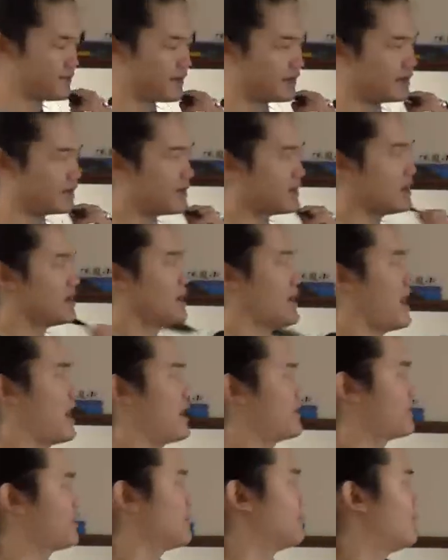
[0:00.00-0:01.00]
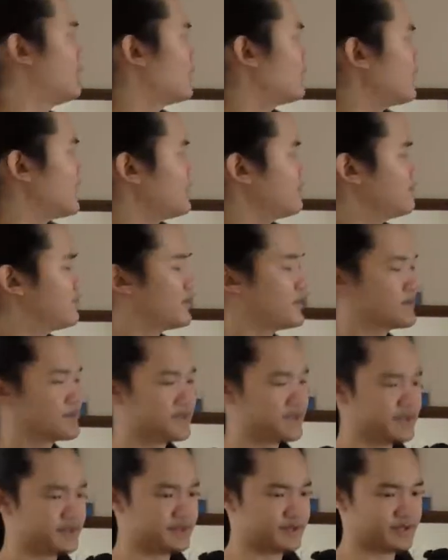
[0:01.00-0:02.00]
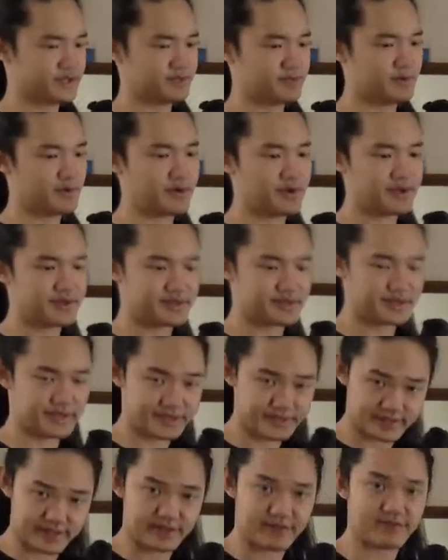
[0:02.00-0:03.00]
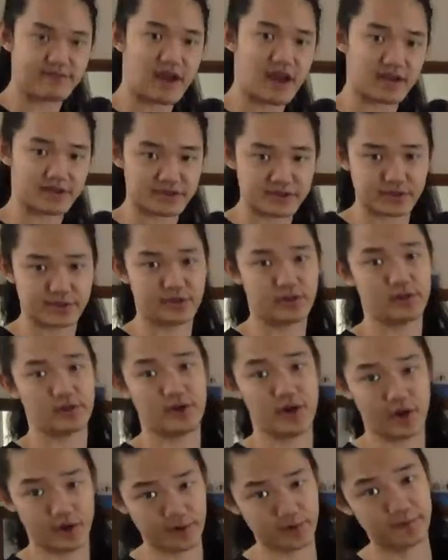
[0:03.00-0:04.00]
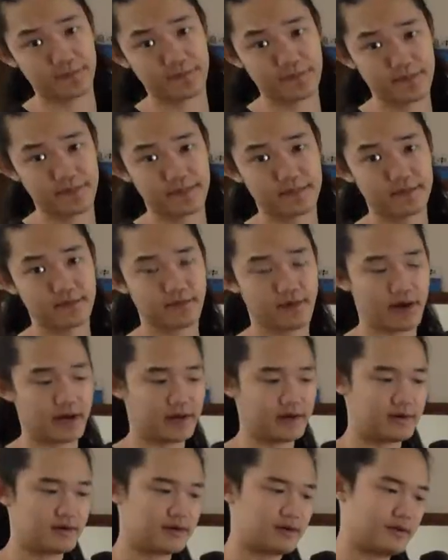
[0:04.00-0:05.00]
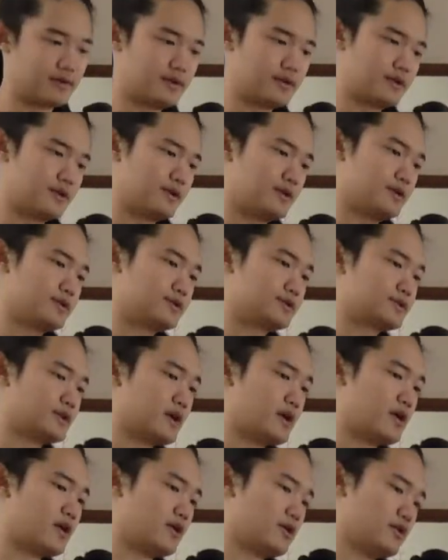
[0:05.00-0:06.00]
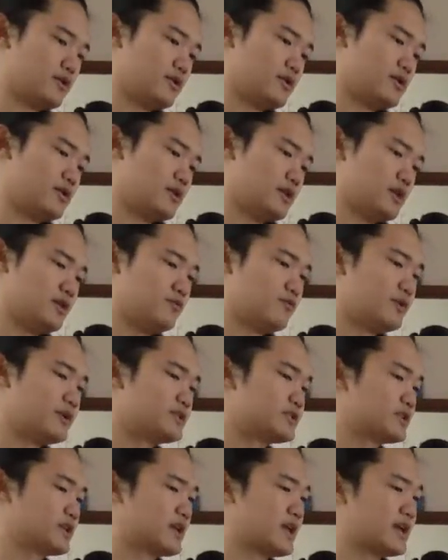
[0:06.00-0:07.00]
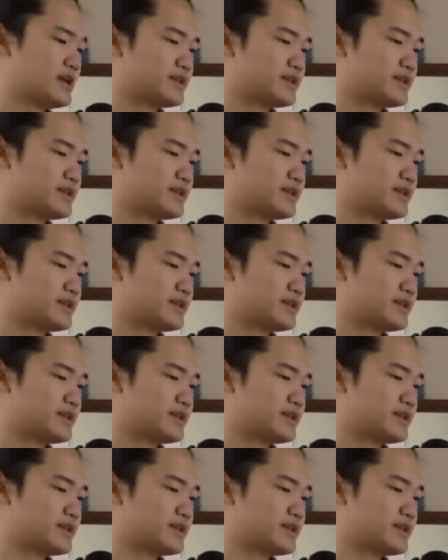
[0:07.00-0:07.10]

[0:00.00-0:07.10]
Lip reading: right? And the more impulse this experiences, the faster it'll go, right? So in which